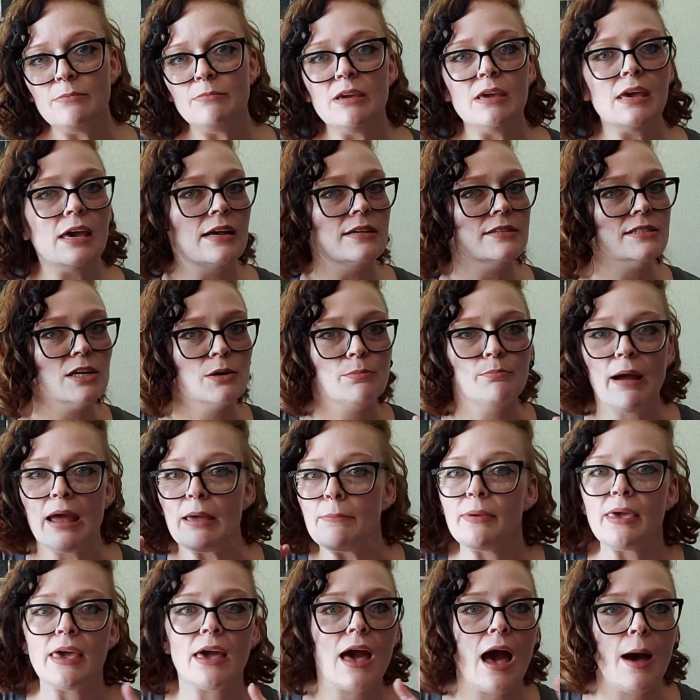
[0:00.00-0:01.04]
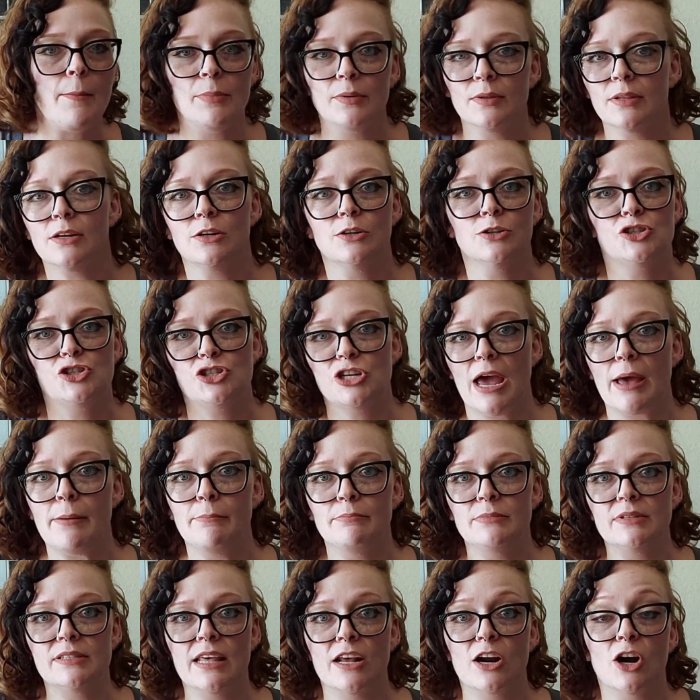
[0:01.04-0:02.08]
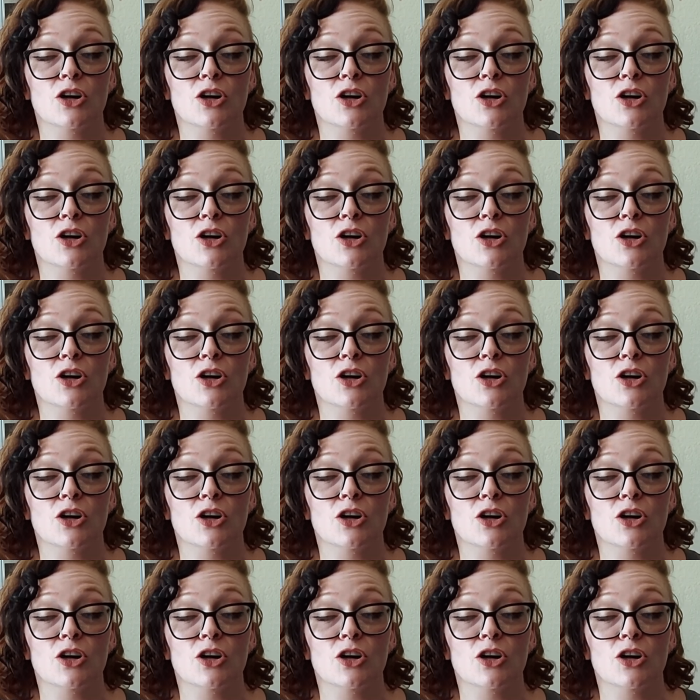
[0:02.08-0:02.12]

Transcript: because there might be a couple little gems that